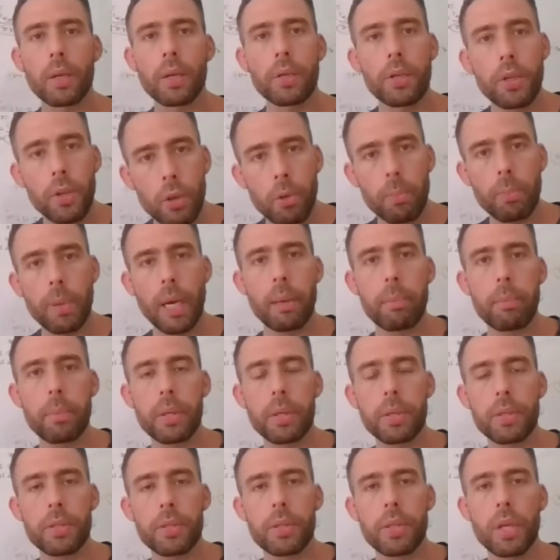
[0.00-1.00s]
New
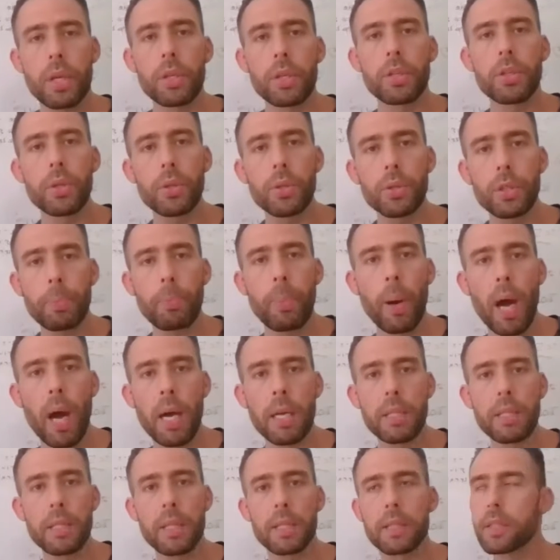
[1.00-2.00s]
members, new
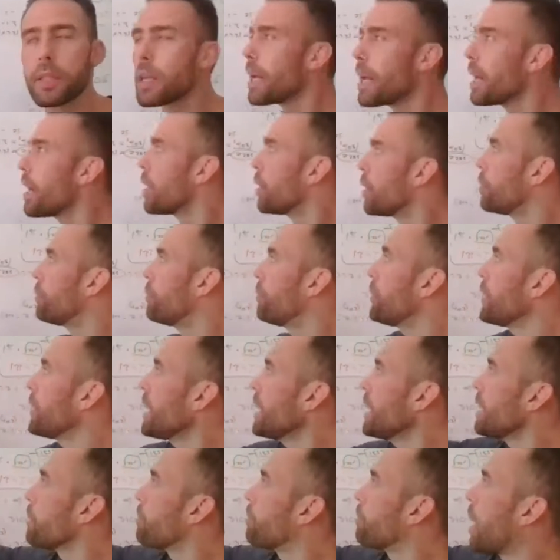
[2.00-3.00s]
deposits,
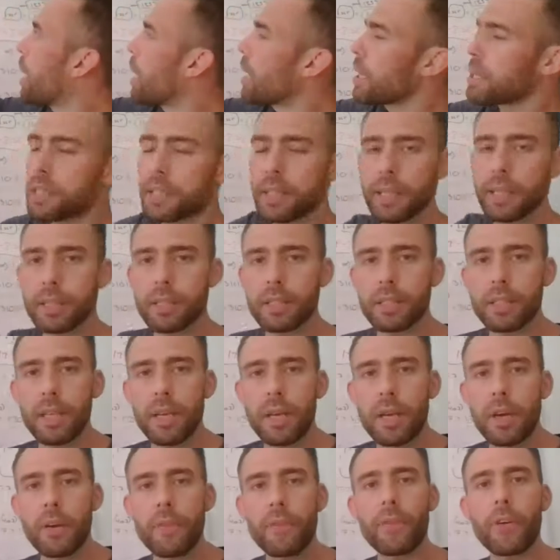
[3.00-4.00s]
redeposits
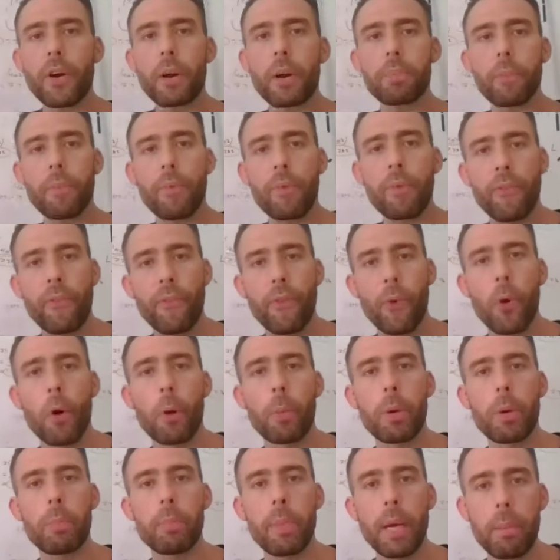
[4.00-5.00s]
from
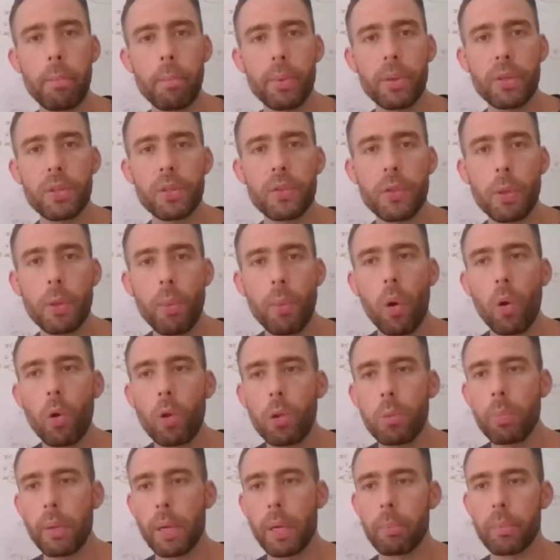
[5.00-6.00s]
former members, from
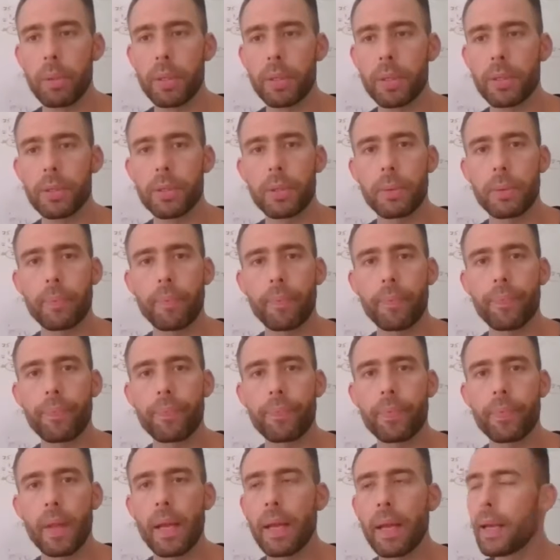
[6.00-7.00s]
old members.
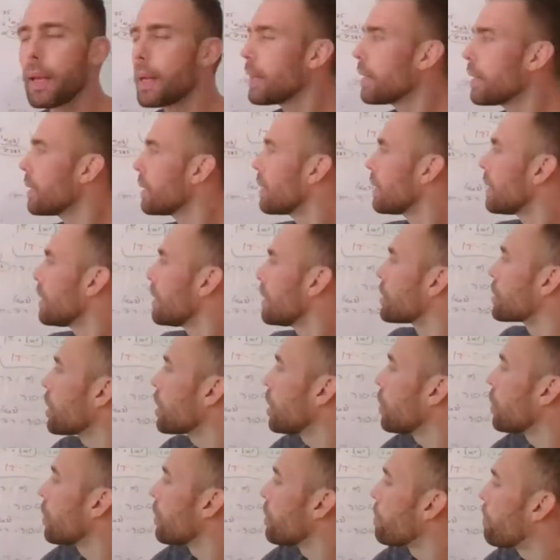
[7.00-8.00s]

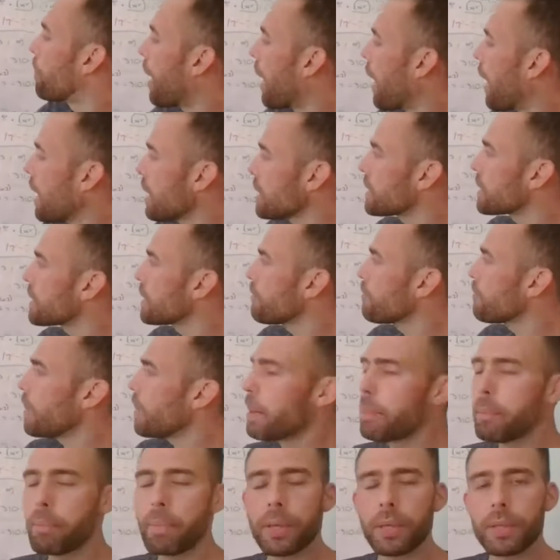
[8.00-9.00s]
So passive
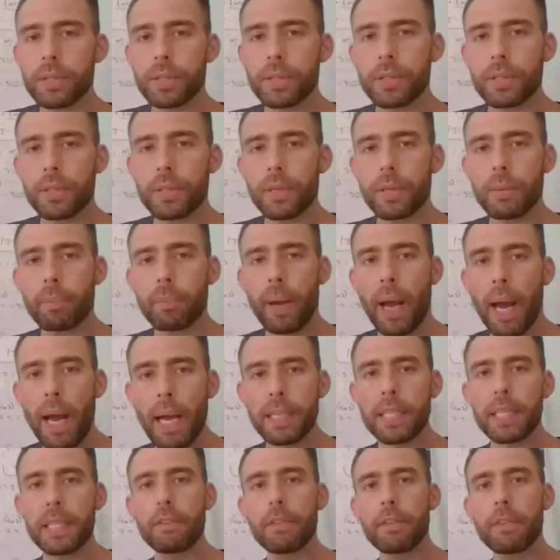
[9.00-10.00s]
members,
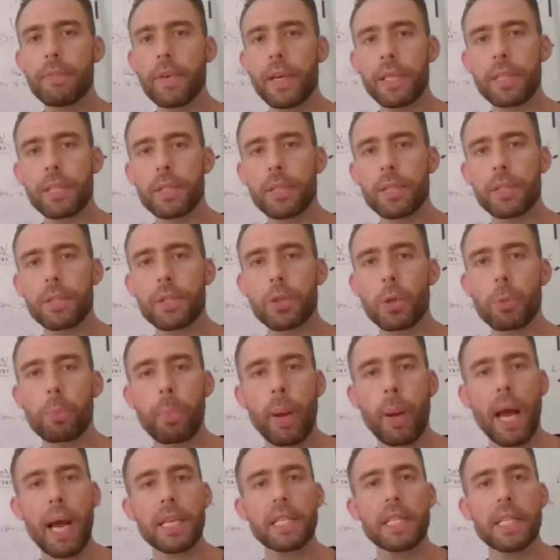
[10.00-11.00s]
passive investors, or
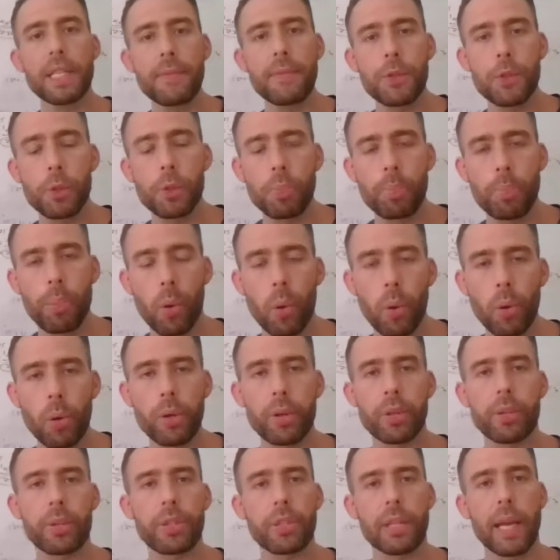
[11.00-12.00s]
passive
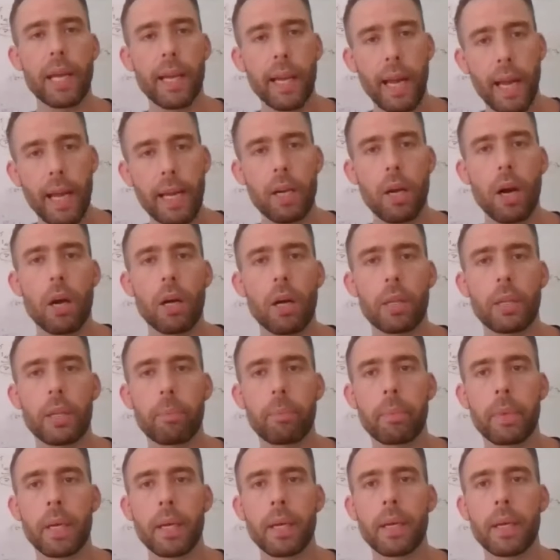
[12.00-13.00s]
supporters, like I call
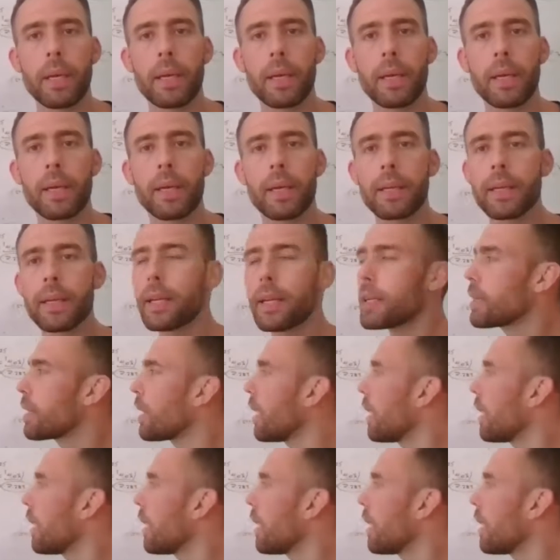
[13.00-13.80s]
them, can